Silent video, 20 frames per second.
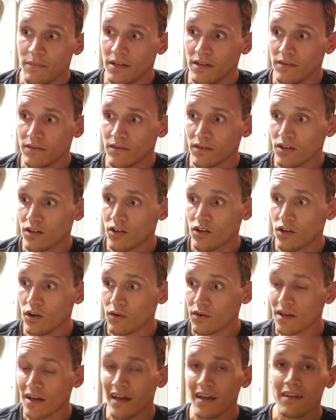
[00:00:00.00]
mean,
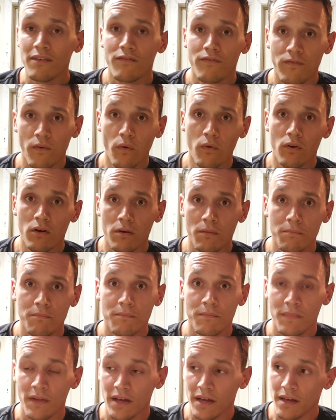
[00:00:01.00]
go to any
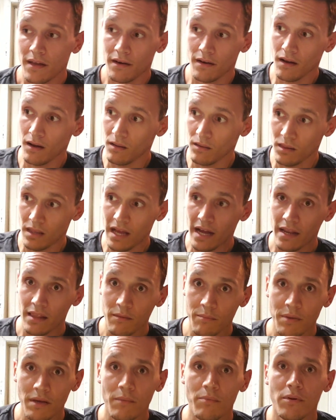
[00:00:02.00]
forum and a lot of
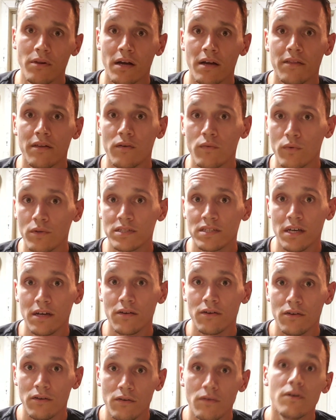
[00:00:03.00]
the people on there will
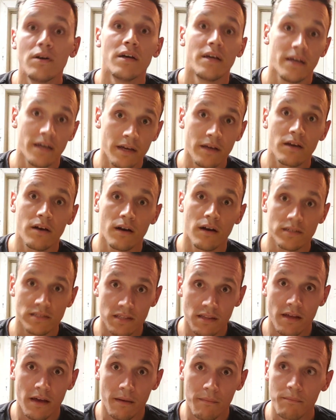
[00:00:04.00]
tell you it
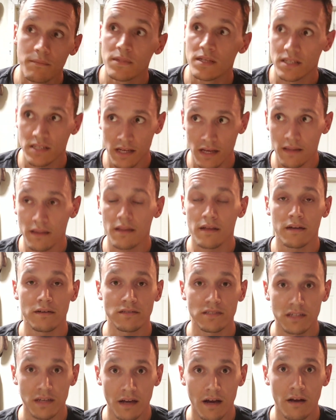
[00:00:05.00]
cost them
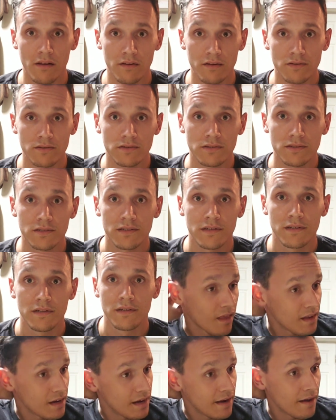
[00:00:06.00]
$10,000.
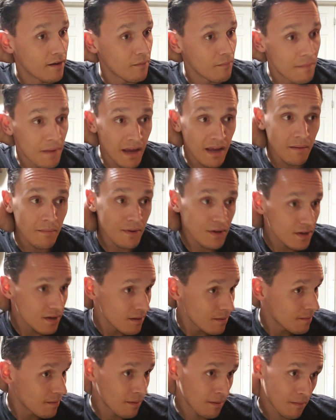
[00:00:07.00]
Now,
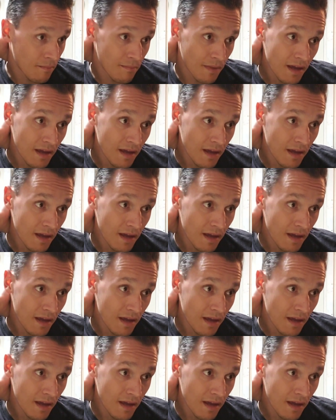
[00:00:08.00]
maybe